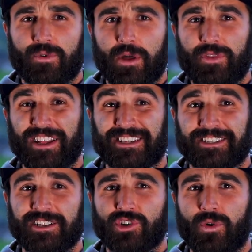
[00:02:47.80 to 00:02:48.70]
without the
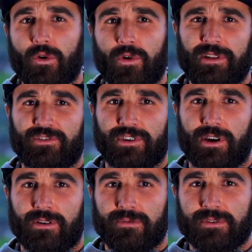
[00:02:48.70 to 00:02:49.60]
essential equipment
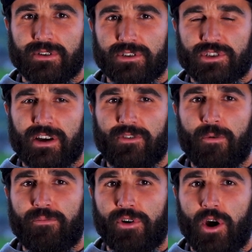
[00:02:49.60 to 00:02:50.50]
trio:
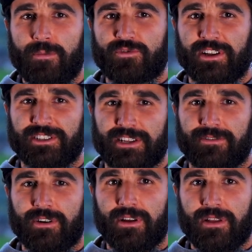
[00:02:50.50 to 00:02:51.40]
shovel, probe,
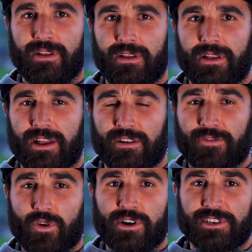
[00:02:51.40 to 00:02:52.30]
transceiver, and
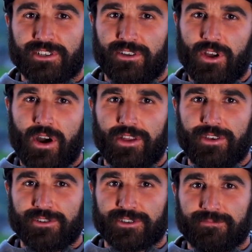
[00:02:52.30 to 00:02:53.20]
of course, know how to
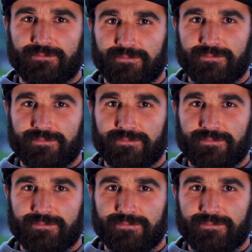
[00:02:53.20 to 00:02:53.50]
use them.